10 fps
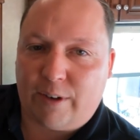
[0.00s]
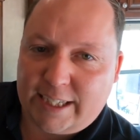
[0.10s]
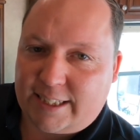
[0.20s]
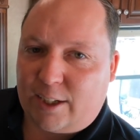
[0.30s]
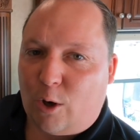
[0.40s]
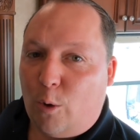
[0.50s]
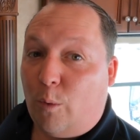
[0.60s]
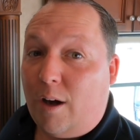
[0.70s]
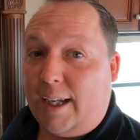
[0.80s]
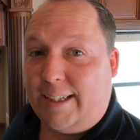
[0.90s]

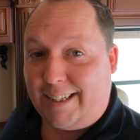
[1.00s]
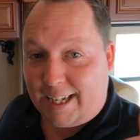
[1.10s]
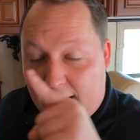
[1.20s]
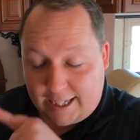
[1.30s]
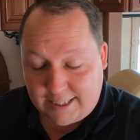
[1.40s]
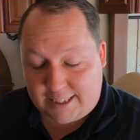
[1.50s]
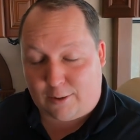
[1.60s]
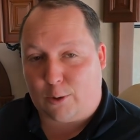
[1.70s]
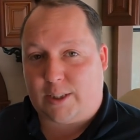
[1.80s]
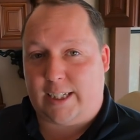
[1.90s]
301
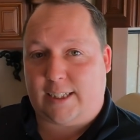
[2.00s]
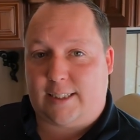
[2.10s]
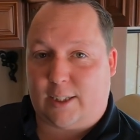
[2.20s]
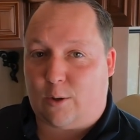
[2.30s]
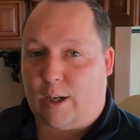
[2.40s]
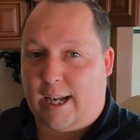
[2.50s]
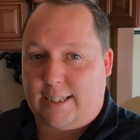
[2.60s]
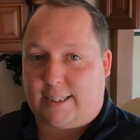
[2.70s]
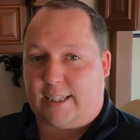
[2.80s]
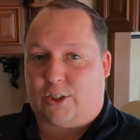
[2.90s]
906
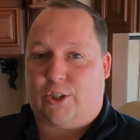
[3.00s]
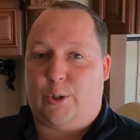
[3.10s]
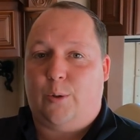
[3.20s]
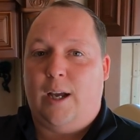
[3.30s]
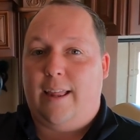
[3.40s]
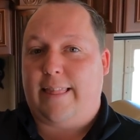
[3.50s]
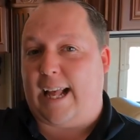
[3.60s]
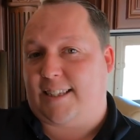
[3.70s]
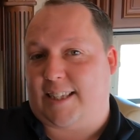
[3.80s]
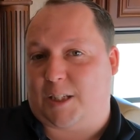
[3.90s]
0962.
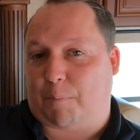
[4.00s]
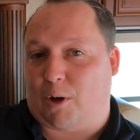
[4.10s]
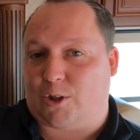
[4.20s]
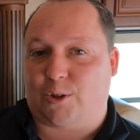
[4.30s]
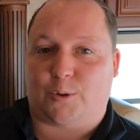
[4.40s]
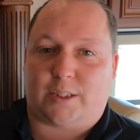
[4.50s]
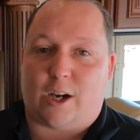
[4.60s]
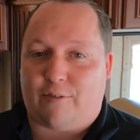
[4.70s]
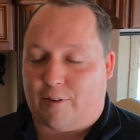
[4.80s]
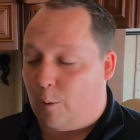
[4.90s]
That's this personal
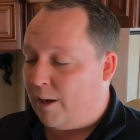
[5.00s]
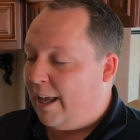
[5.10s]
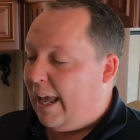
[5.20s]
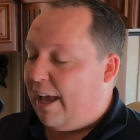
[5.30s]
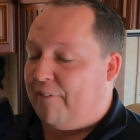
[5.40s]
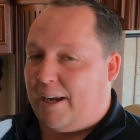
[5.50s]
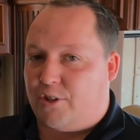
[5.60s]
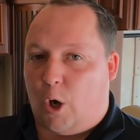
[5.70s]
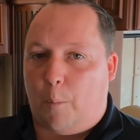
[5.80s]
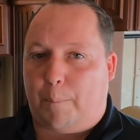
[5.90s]
cell phone. If I
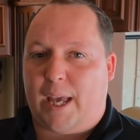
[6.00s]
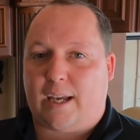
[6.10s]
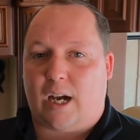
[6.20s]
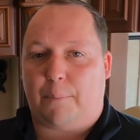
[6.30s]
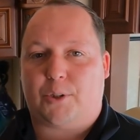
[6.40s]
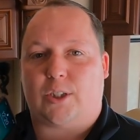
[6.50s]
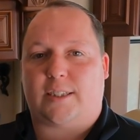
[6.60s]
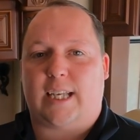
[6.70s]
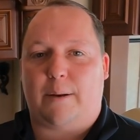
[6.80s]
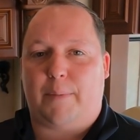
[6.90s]
don't pick up,
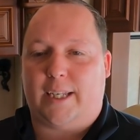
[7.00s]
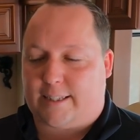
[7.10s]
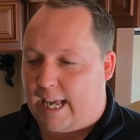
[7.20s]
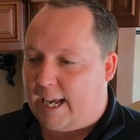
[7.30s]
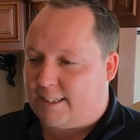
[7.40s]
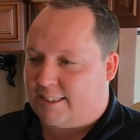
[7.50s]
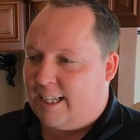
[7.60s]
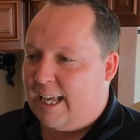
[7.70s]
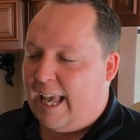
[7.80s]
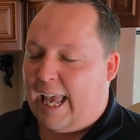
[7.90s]
just send me a text,
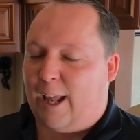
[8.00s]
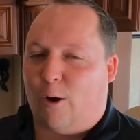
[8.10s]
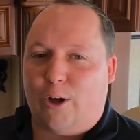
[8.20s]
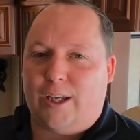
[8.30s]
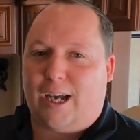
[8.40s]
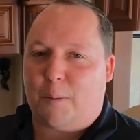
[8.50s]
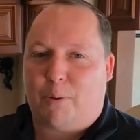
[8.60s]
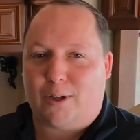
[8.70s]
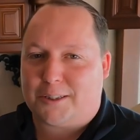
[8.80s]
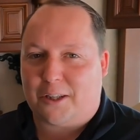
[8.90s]
and all you got to
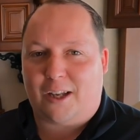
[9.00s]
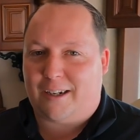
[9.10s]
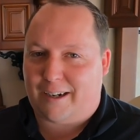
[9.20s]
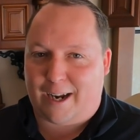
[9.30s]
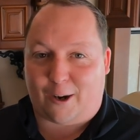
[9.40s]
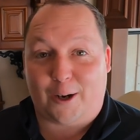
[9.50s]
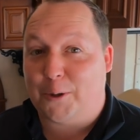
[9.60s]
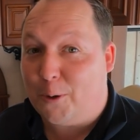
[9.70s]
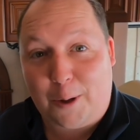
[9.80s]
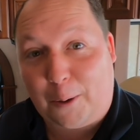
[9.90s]
put is London Aire, and
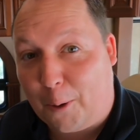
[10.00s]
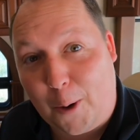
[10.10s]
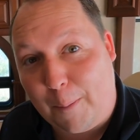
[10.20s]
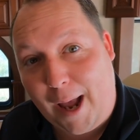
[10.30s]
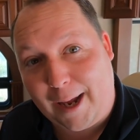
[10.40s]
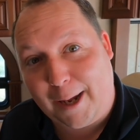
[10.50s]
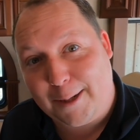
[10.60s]
you'll get a call back